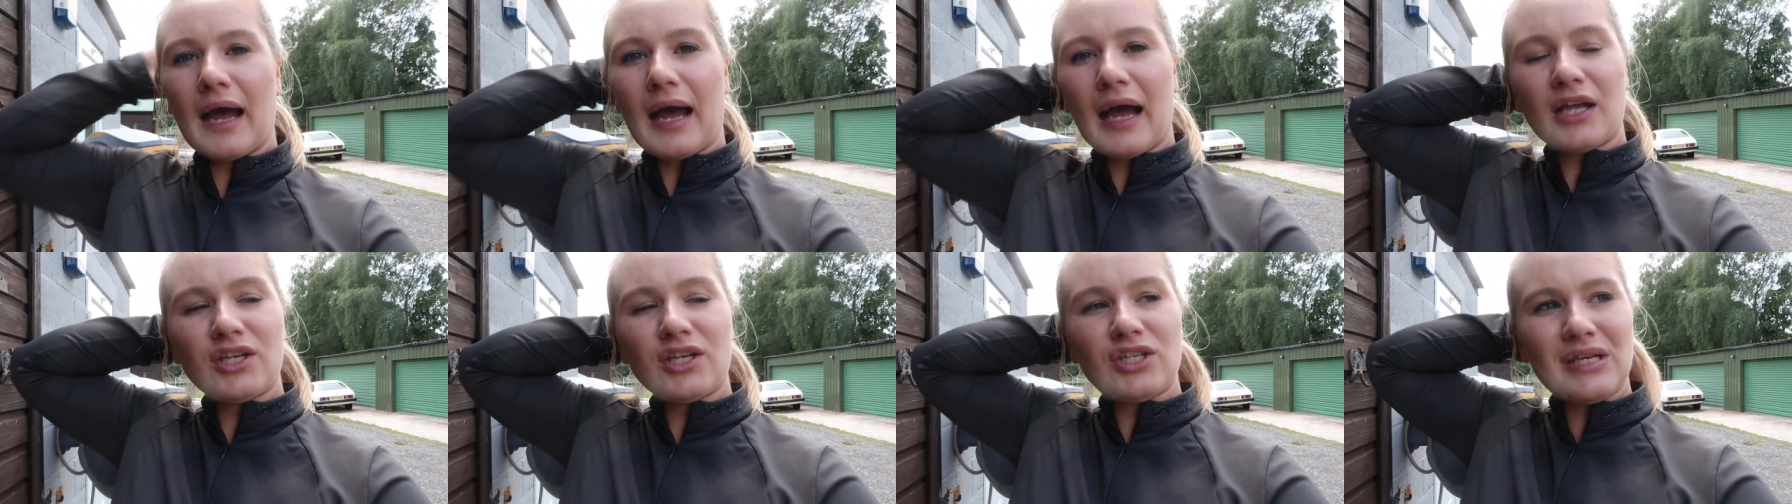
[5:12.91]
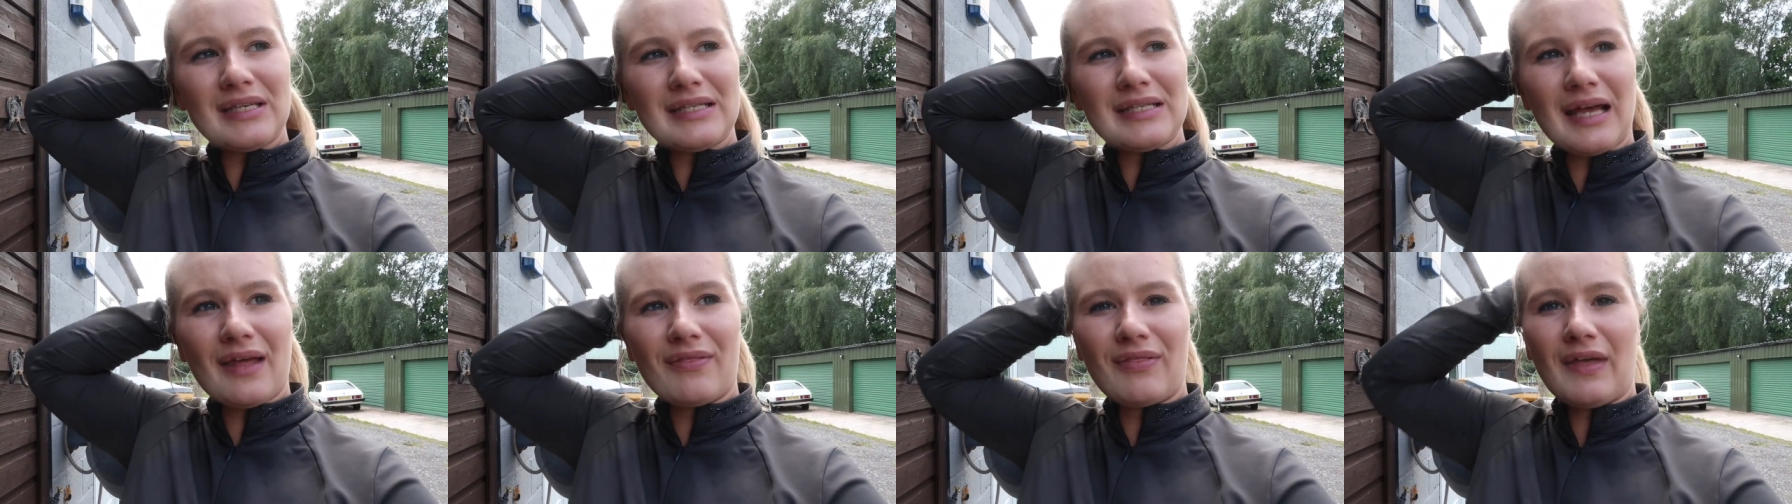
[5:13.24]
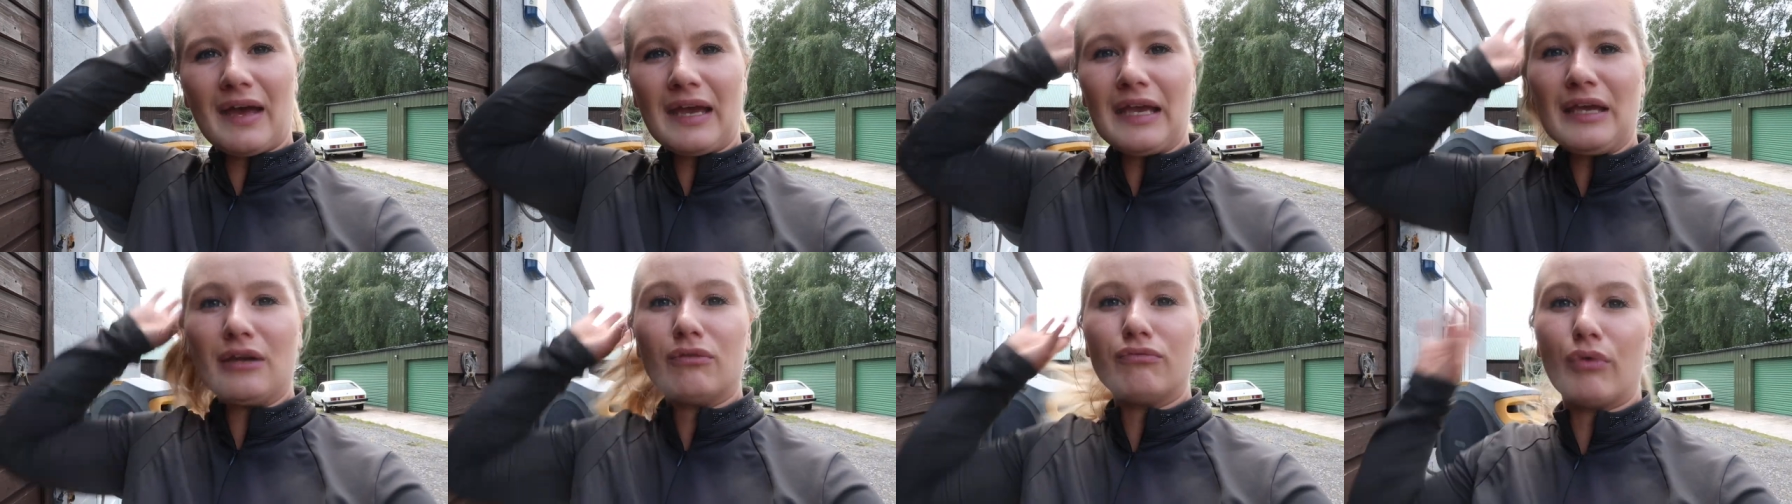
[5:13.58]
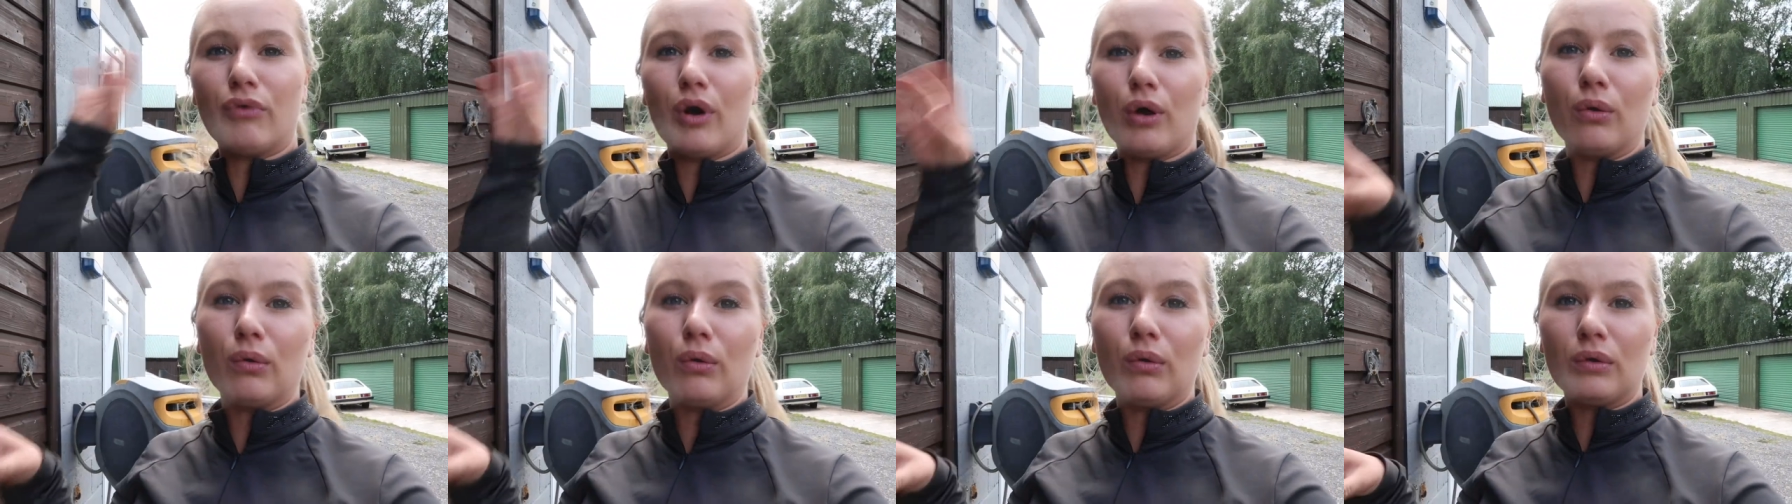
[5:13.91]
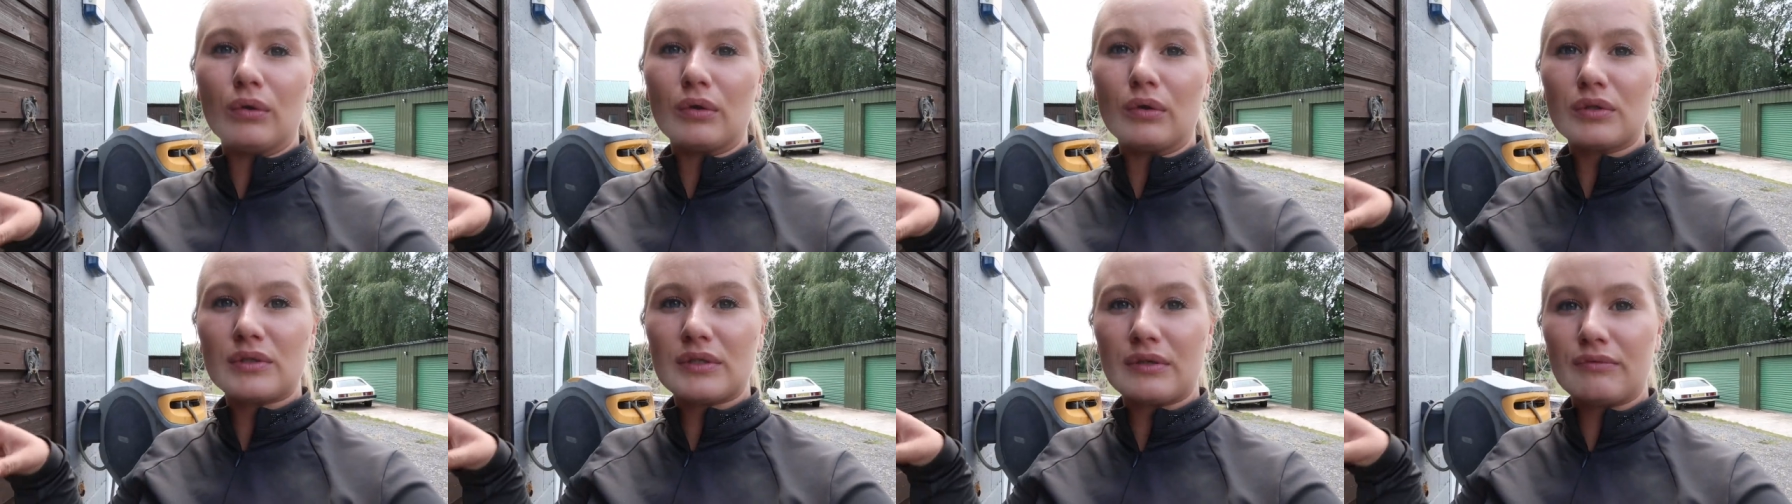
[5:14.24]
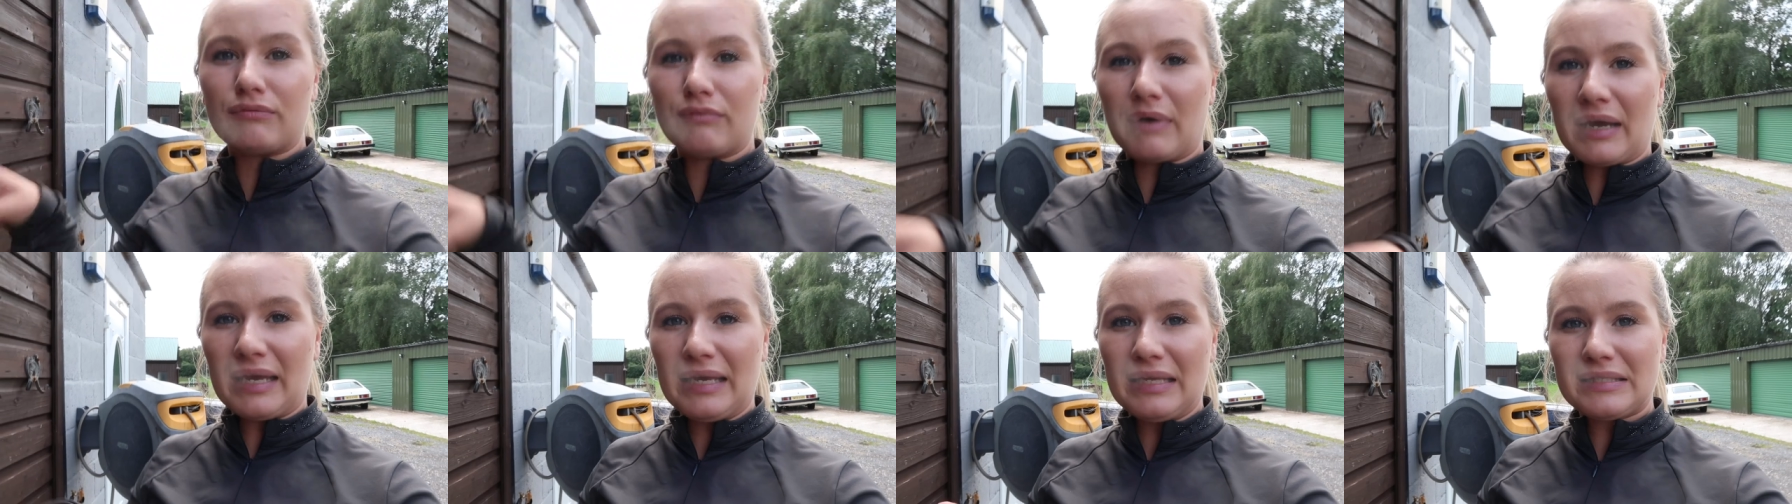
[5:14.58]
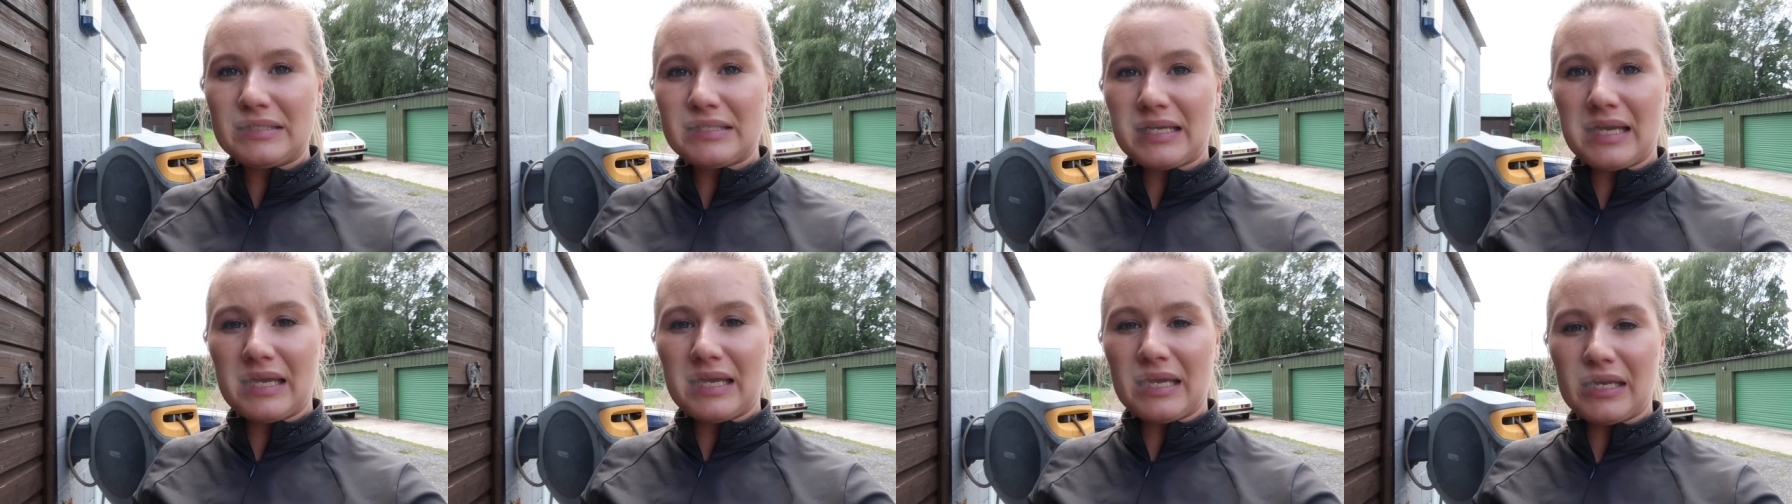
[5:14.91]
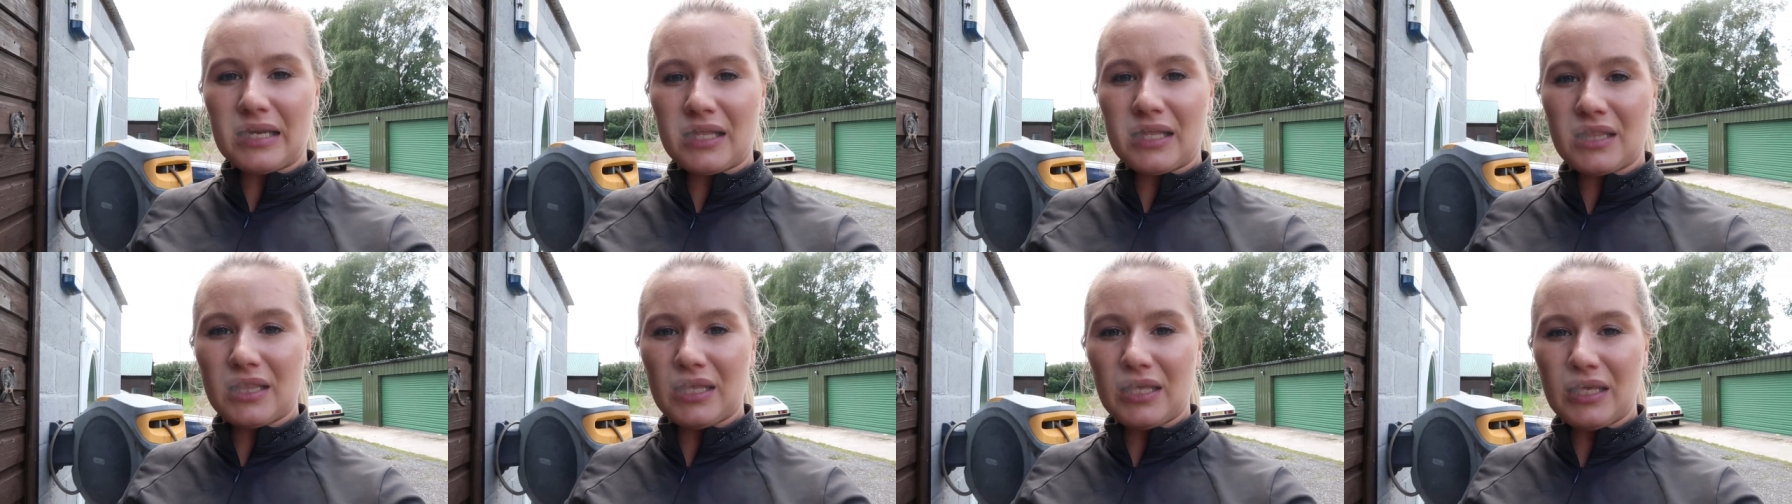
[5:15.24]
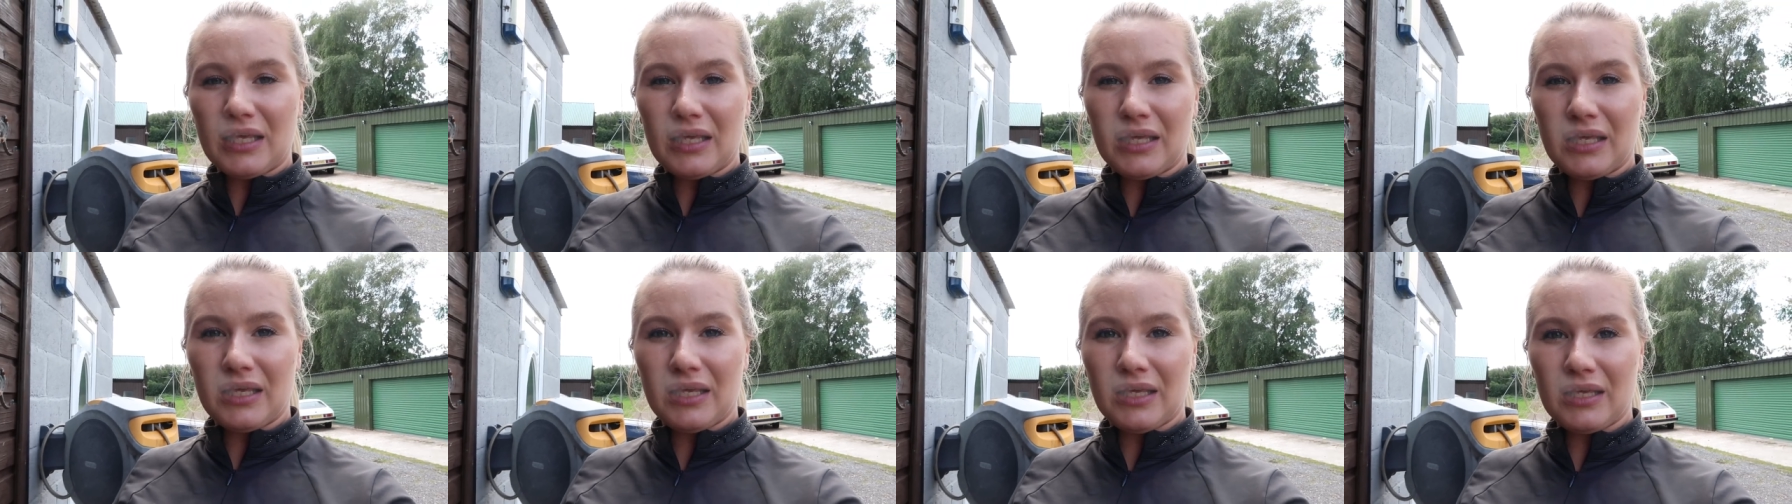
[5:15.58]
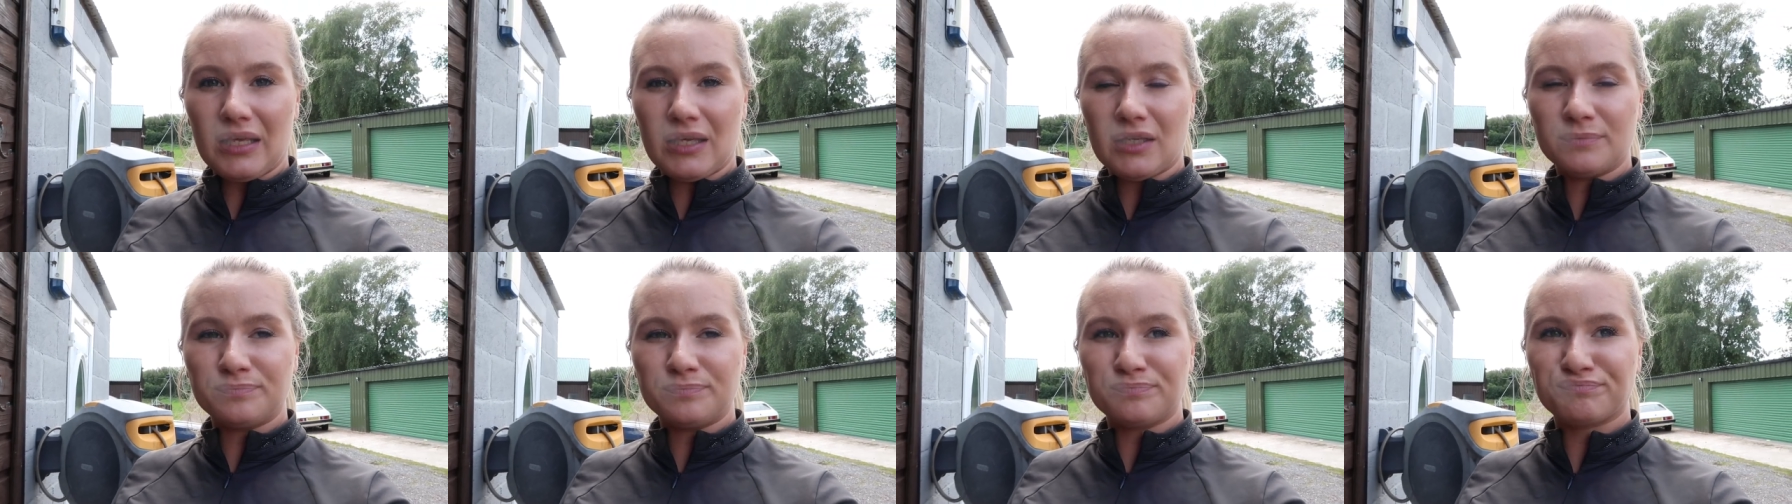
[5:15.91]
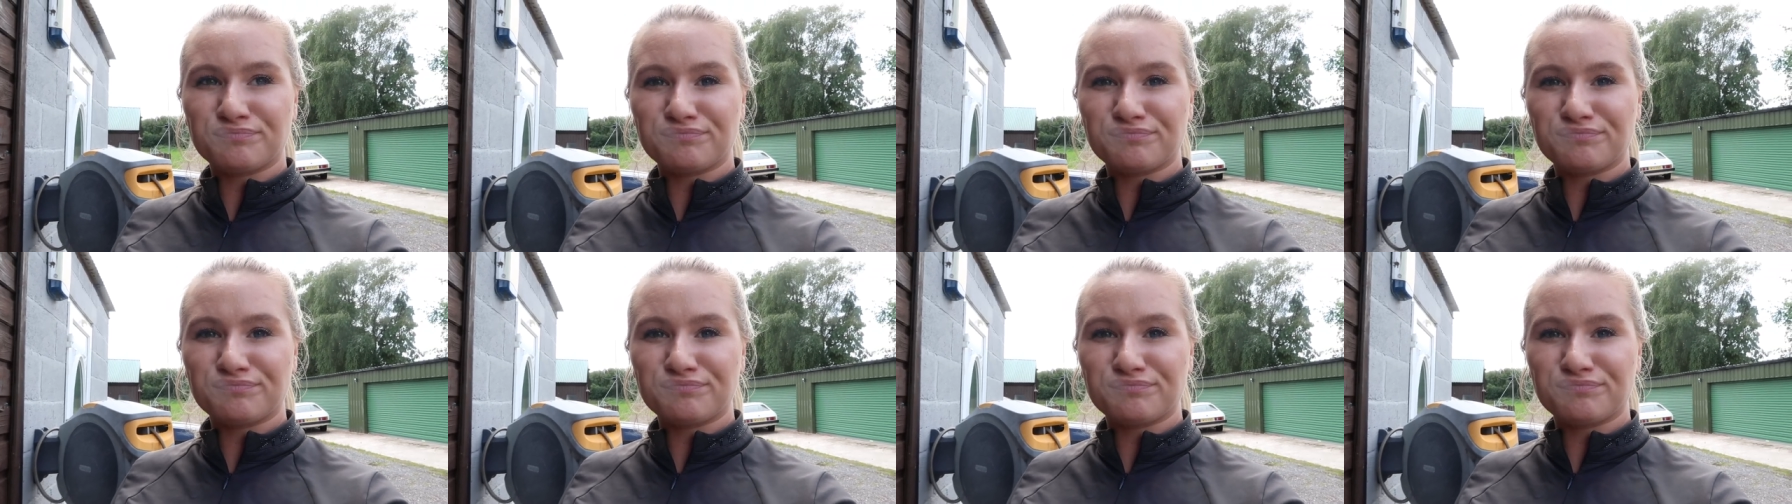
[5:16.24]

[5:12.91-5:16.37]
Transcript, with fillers: and she said that he'd rolled right in the